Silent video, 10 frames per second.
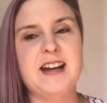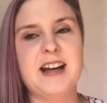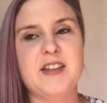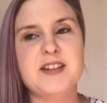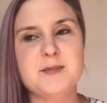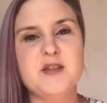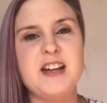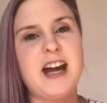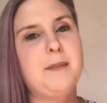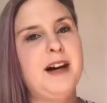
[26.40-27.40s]
Now, this movie
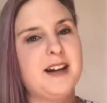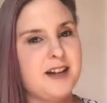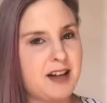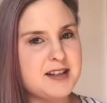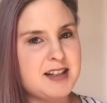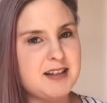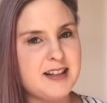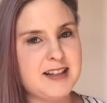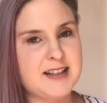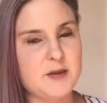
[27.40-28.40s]
came out in
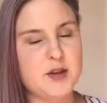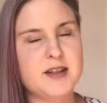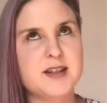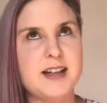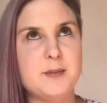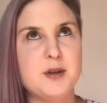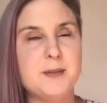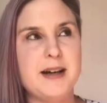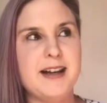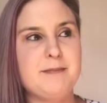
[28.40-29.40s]
1997, so that would
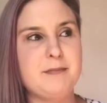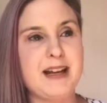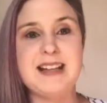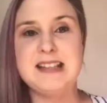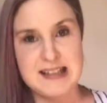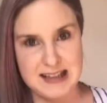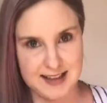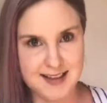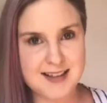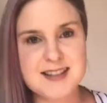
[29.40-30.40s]
have made me
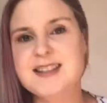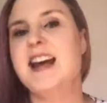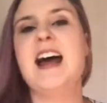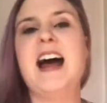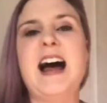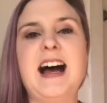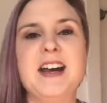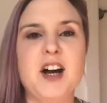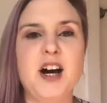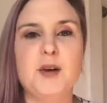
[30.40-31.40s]
6,
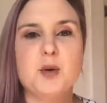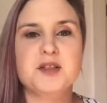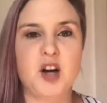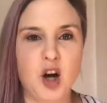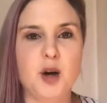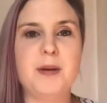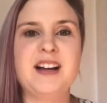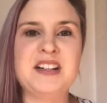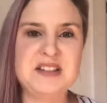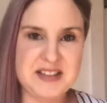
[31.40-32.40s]
and I was
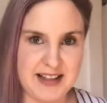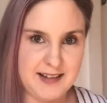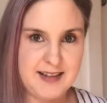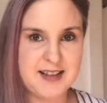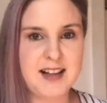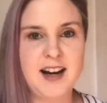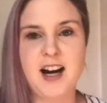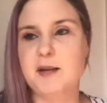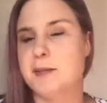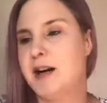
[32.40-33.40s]
obsessed.
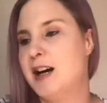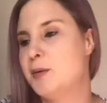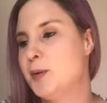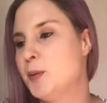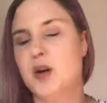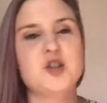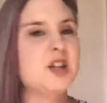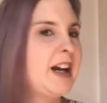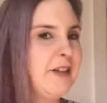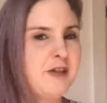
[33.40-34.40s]
I remember I would watch
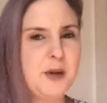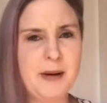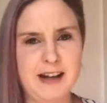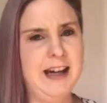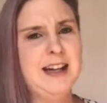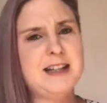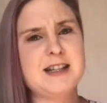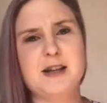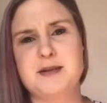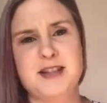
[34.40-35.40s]
it every
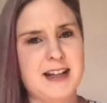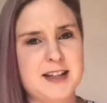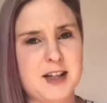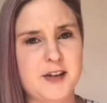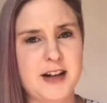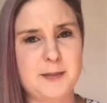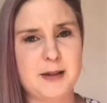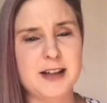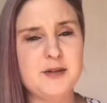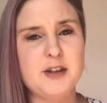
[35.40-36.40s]
weekend. I was dancing around
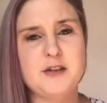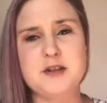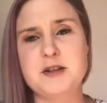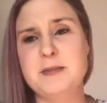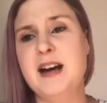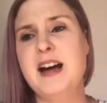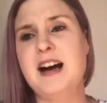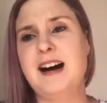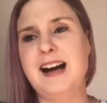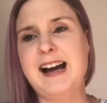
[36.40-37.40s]
my living room.
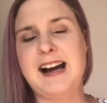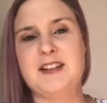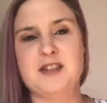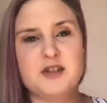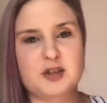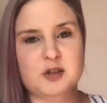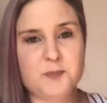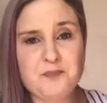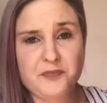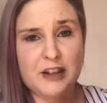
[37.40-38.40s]
I had the
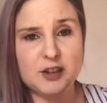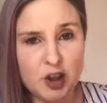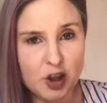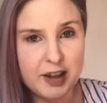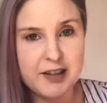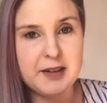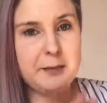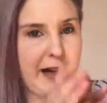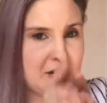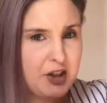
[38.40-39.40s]
little locket that
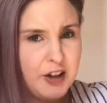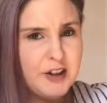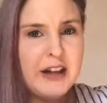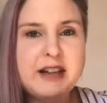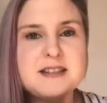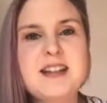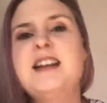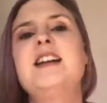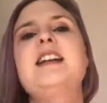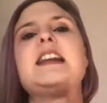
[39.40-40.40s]
matched hers.
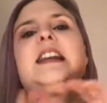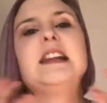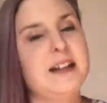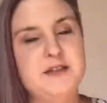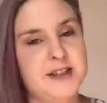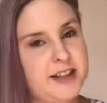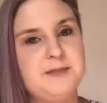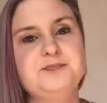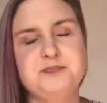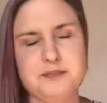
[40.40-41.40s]
Loved it.